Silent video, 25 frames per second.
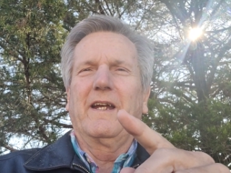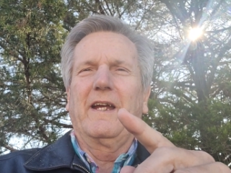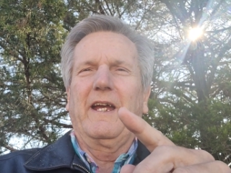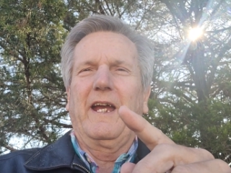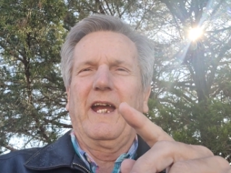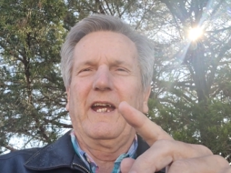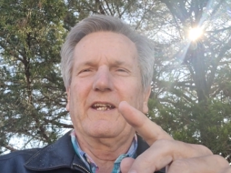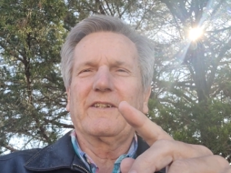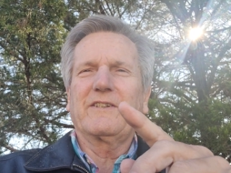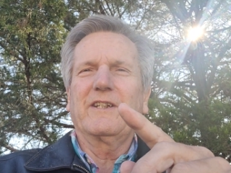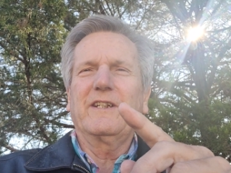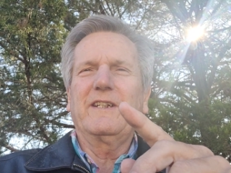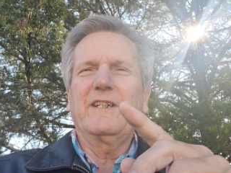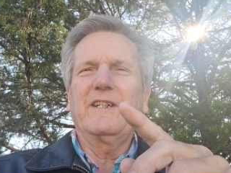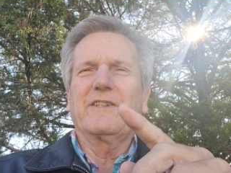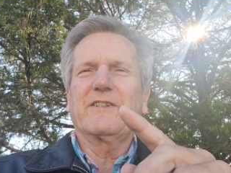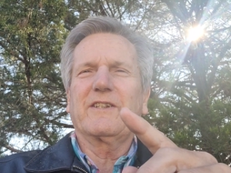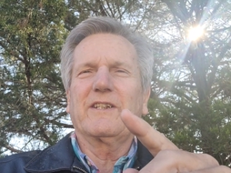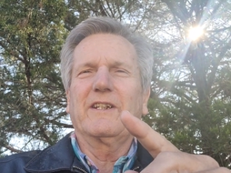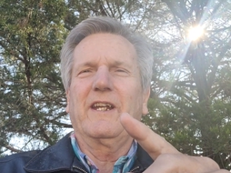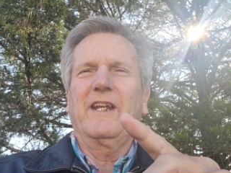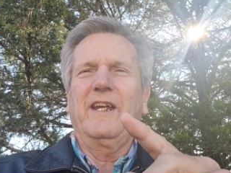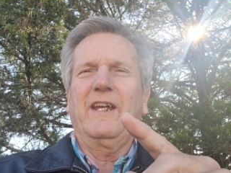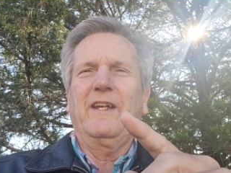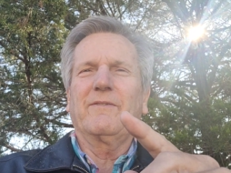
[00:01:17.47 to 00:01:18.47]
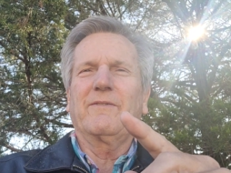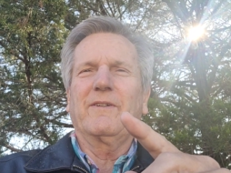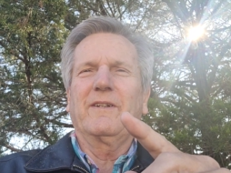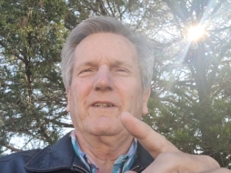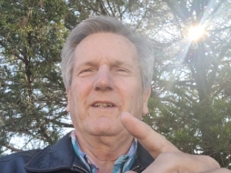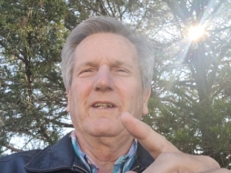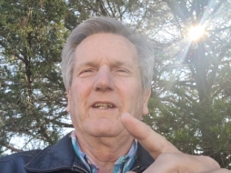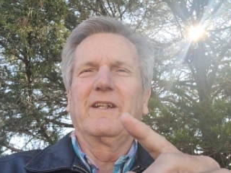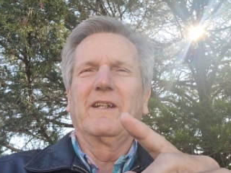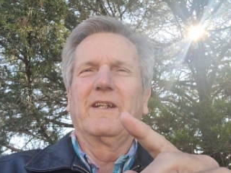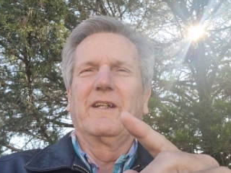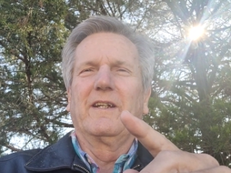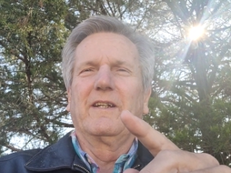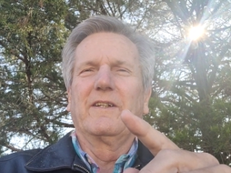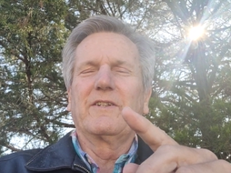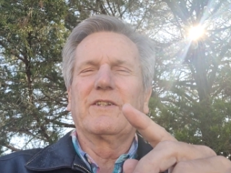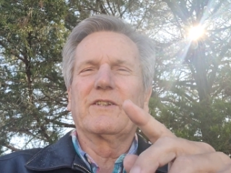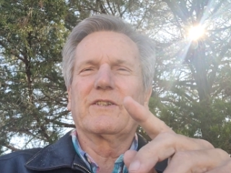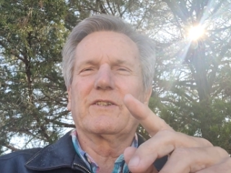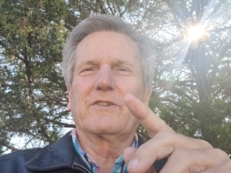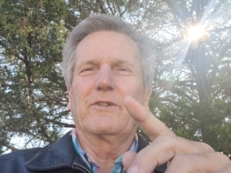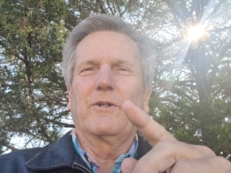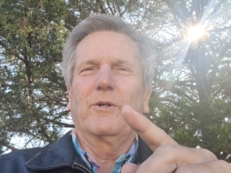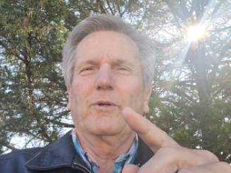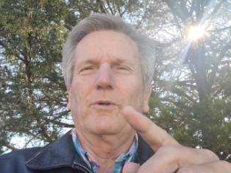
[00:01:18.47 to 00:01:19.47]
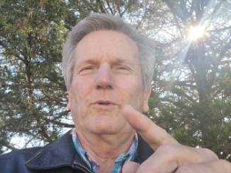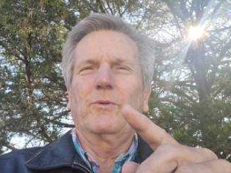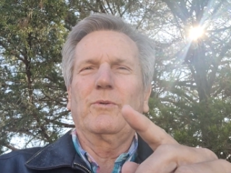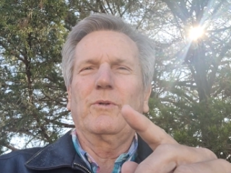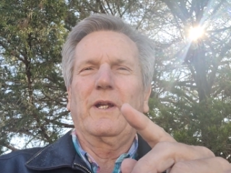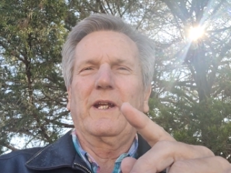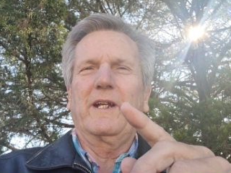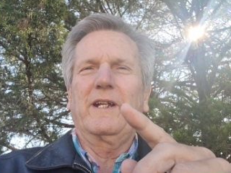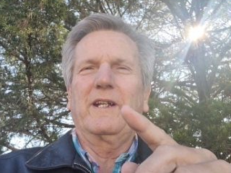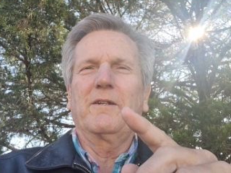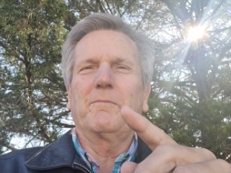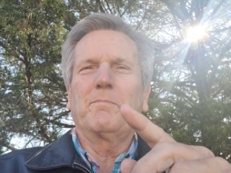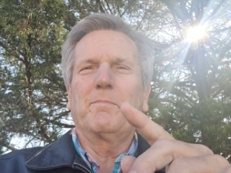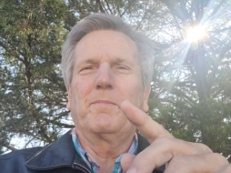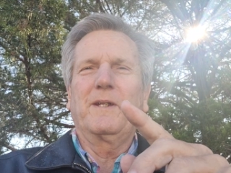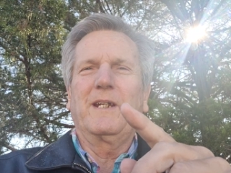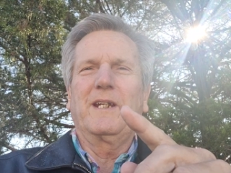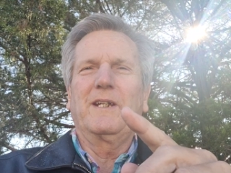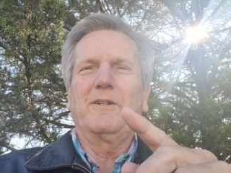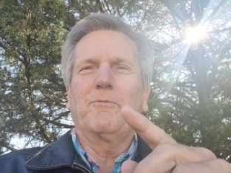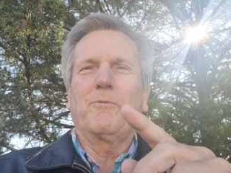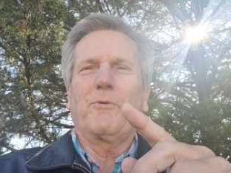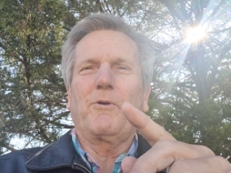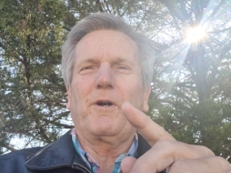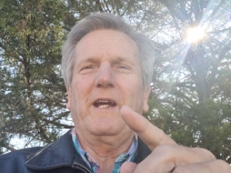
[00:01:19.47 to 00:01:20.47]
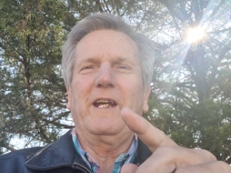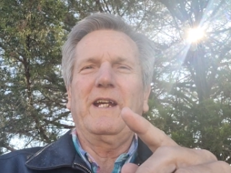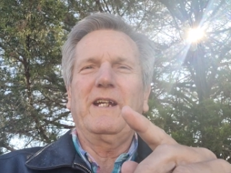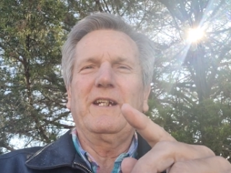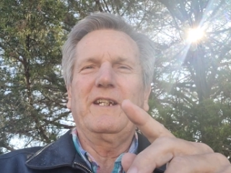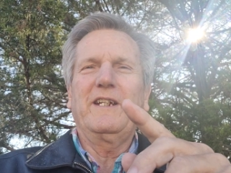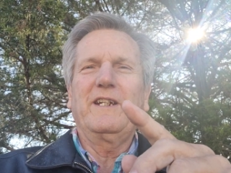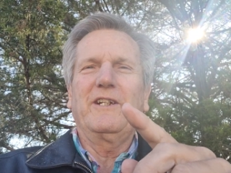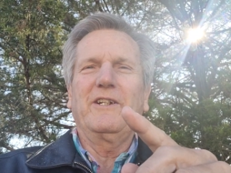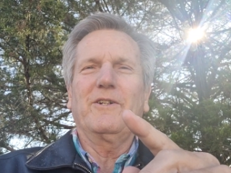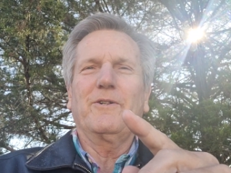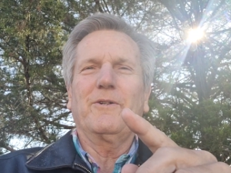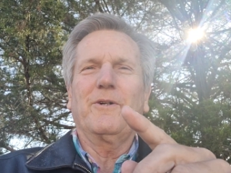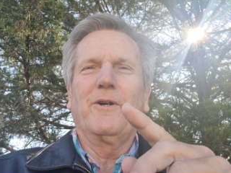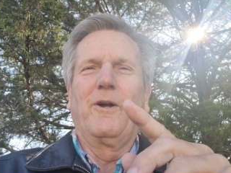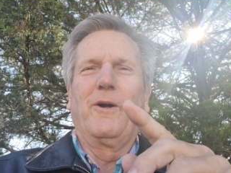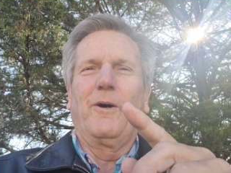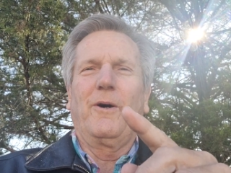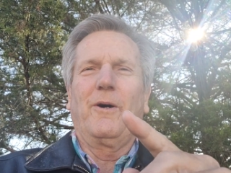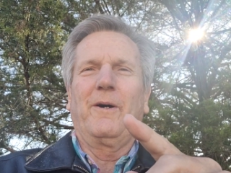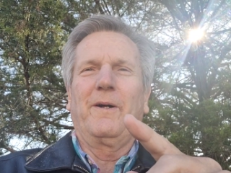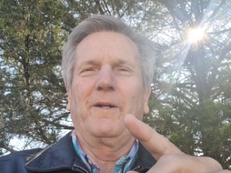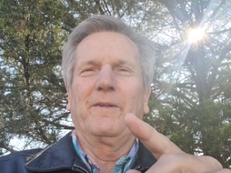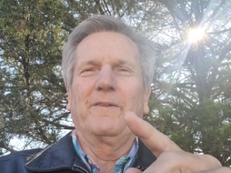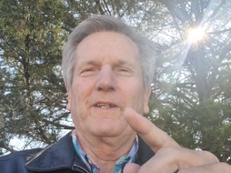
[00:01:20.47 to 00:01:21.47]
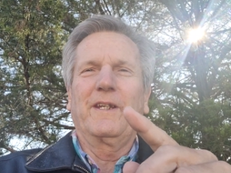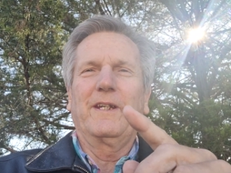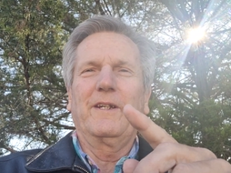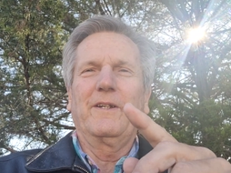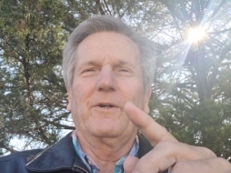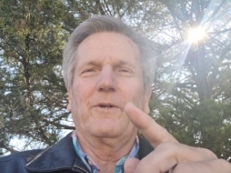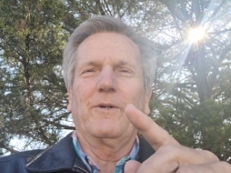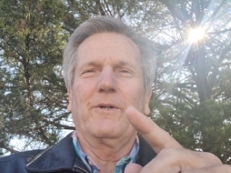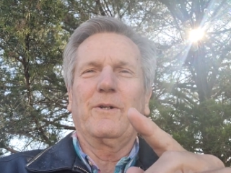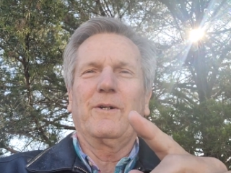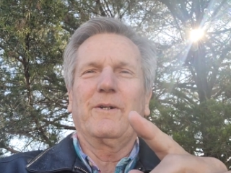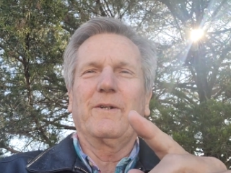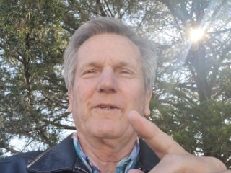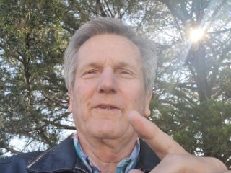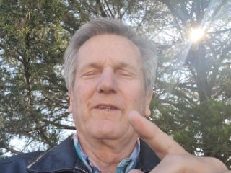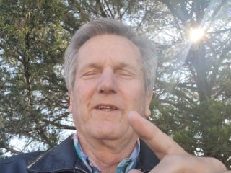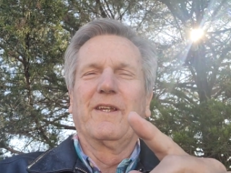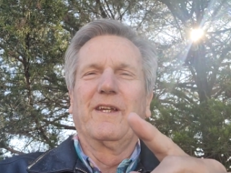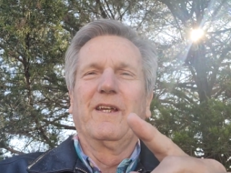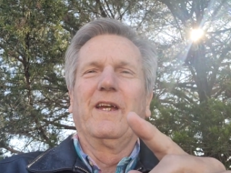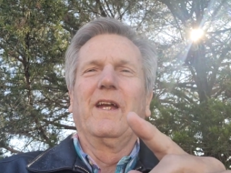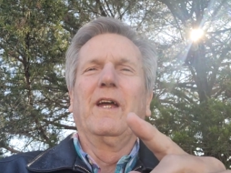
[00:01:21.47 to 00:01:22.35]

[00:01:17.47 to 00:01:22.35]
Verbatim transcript: as it is in heaven, so let it be right here on the earth.